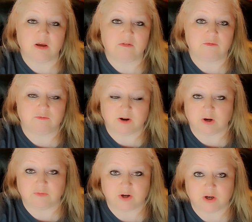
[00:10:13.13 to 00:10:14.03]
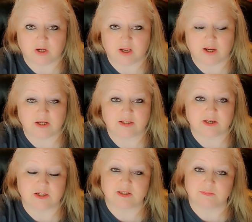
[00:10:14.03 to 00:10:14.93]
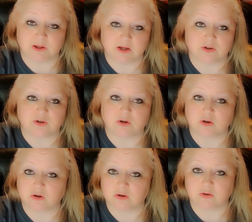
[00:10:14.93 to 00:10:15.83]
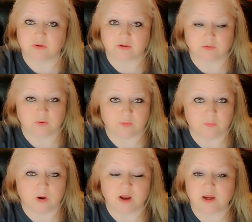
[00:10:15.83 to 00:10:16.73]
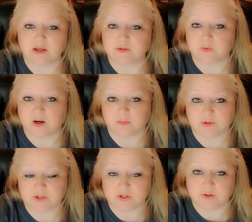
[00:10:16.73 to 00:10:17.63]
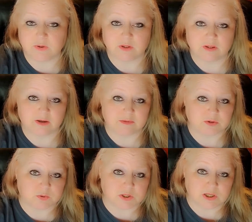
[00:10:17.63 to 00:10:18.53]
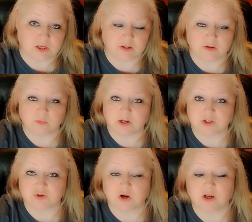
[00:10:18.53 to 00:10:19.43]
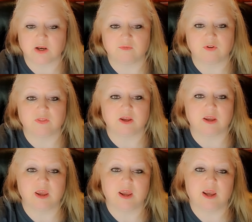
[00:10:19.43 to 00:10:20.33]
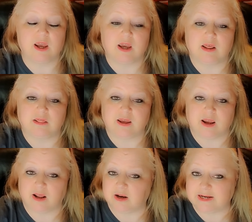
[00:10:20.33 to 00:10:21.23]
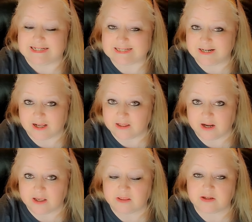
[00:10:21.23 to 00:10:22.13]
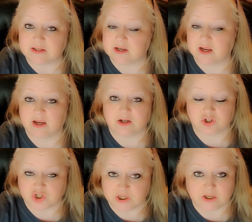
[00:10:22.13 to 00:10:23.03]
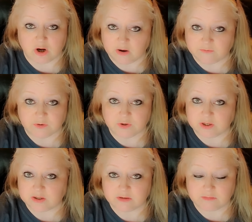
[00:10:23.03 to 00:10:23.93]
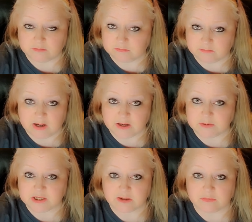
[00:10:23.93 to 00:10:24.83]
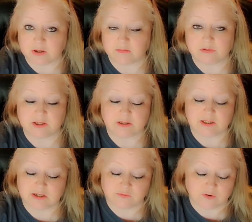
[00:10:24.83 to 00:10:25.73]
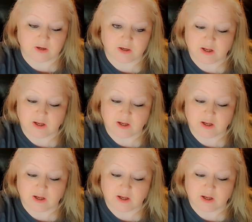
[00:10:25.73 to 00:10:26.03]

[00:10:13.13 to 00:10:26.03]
Very, very nice. I explained to her who I was, what I was doing, that I was critiquing the restaurant and everything, that I did not like this, and she did offer to make me something completely different.